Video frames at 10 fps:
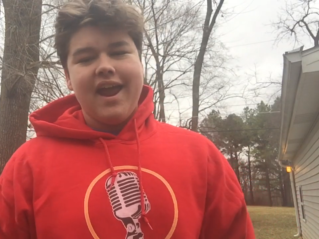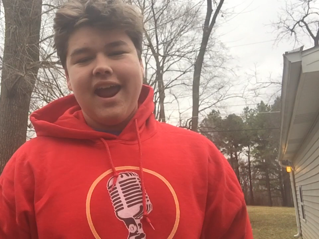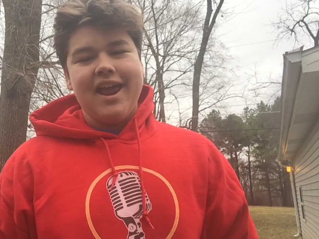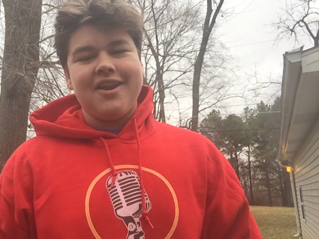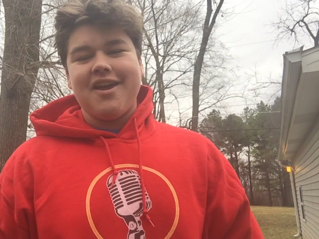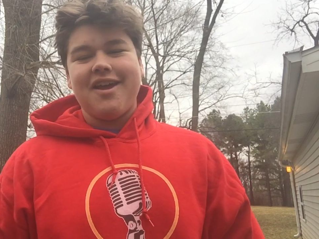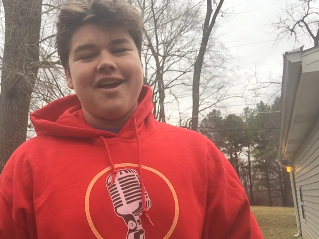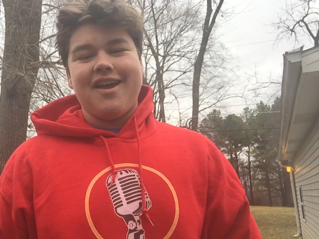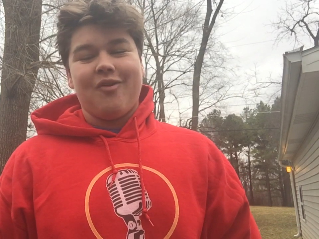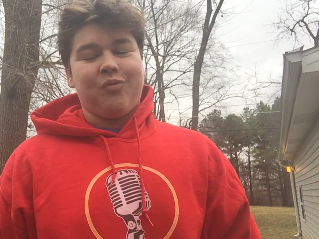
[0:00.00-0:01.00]
And
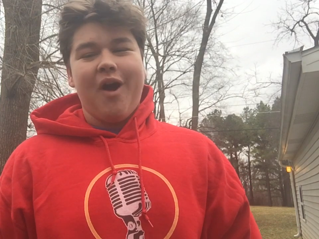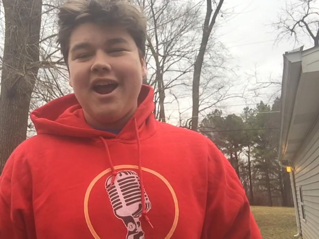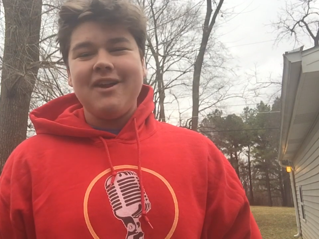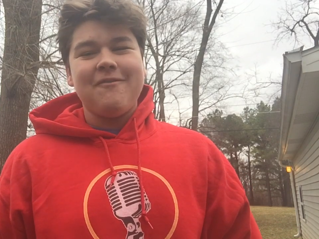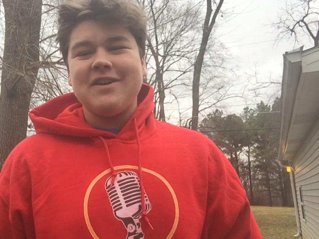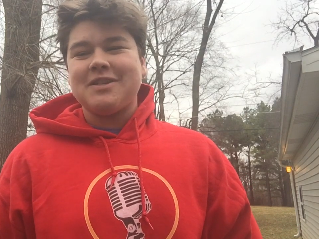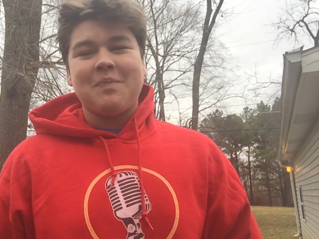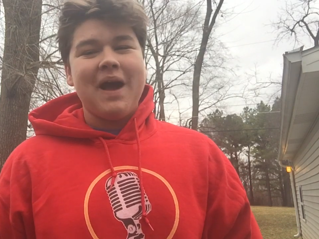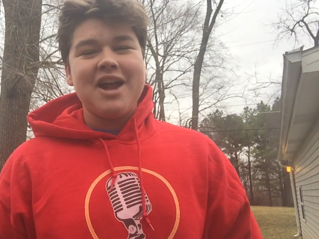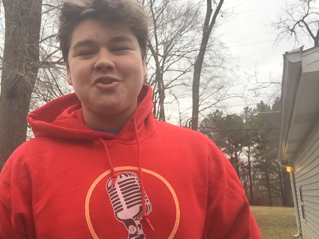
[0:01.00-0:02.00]
Ryan
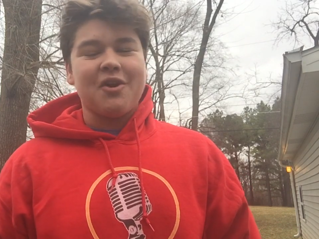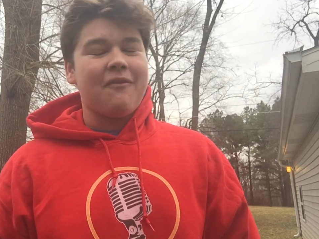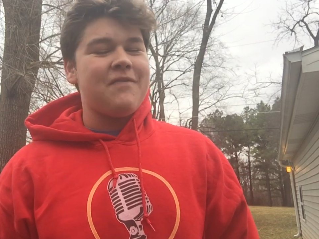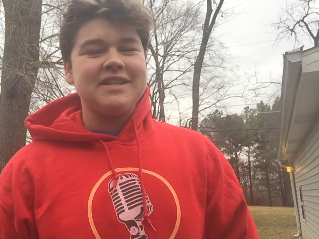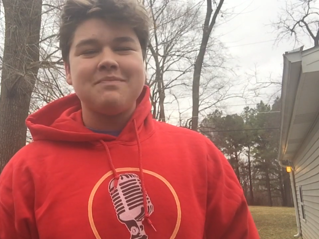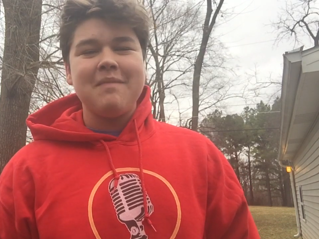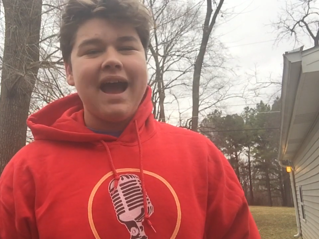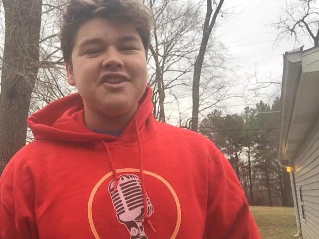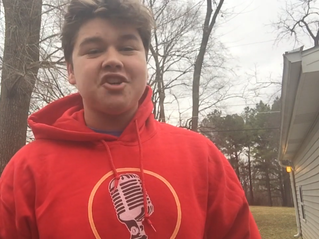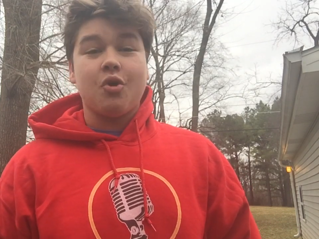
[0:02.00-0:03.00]
Fitzpatrick,
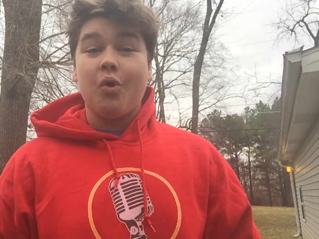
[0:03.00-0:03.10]
FitzMagic,